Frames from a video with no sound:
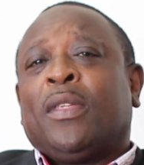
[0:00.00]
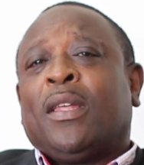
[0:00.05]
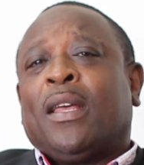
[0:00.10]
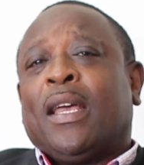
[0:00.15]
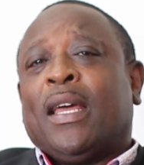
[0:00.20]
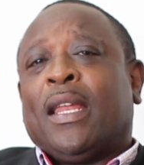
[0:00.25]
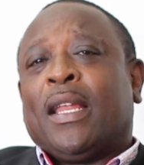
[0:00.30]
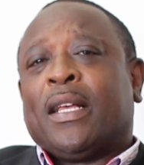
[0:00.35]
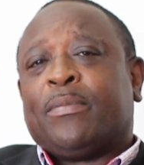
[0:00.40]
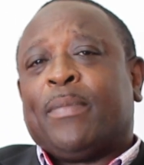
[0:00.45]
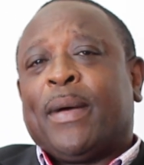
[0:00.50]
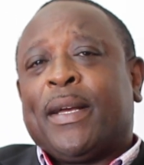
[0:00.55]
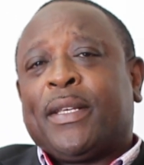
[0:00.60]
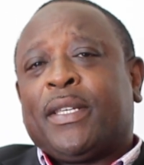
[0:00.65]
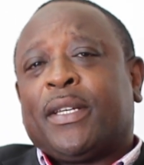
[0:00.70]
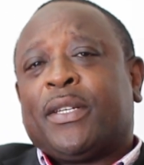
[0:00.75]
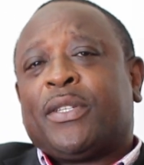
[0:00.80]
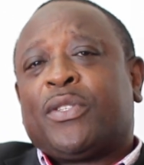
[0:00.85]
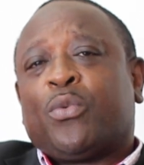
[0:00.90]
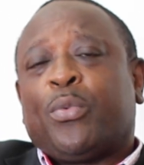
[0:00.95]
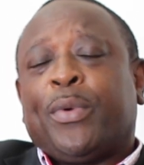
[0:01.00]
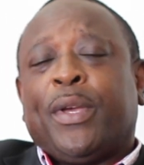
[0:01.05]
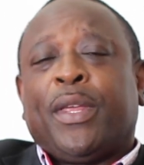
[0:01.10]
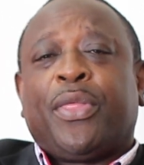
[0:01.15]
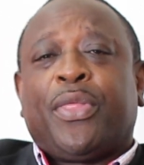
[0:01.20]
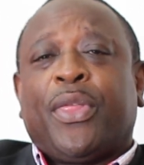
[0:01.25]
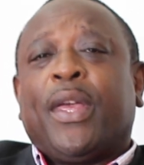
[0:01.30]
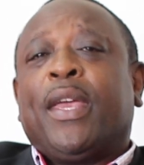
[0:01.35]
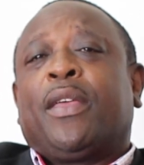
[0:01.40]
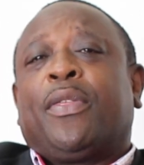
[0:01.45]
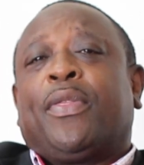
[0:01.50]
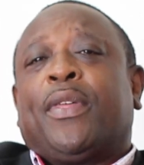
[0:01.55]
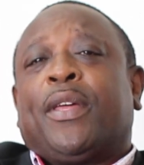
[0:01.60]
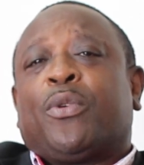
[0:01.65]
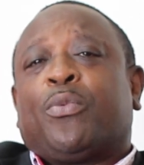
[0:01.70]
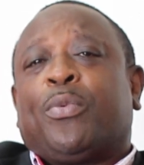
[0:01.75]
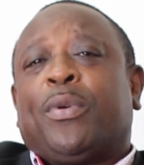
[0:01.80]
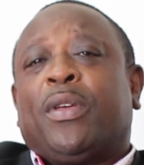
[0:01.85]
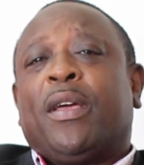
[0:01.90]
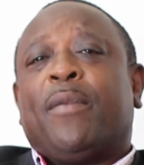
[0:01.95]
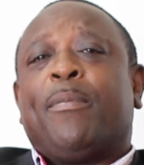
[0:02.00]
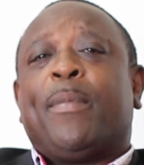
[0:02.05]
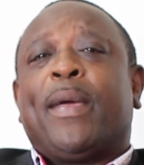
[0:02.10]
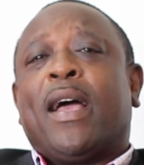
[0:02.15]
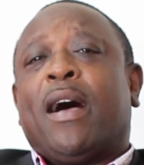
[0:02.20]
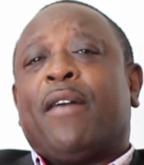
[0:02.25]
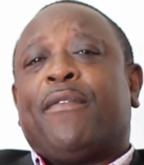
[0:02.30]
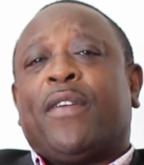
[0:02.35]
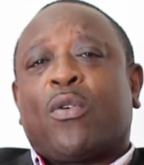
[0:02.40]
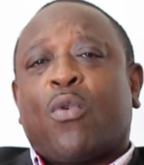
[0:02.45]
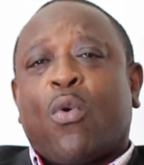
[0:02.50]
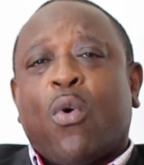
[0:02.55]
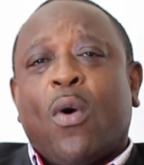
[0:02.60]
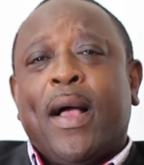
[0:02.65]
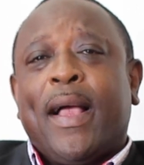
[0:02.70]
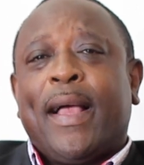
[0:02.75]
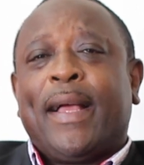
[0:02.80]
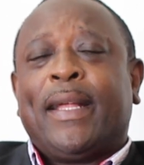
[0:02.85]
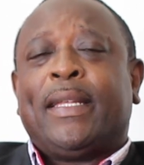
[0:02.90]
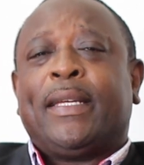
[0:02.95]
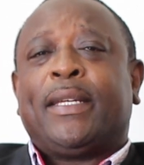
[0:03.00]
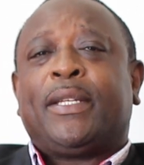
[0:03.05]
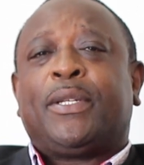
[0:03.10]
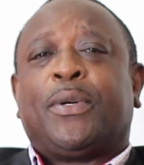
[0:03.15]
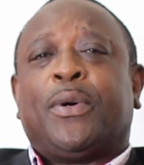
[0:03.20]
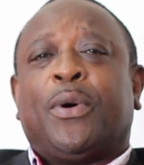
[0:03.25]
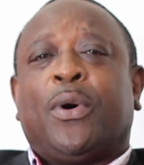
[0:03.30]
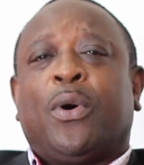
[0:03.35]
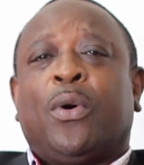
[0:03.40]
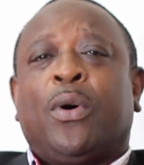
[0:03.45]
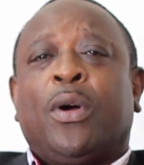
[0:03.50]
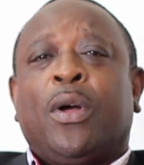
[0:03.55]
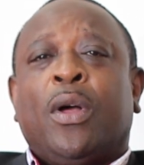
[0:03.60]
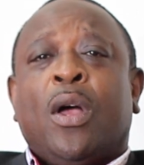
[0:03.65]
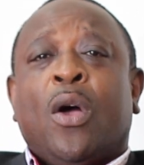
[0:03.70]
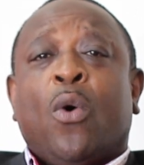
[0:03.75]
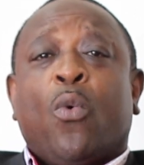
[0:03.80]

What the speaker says: and as much as we think that we may have acquired it or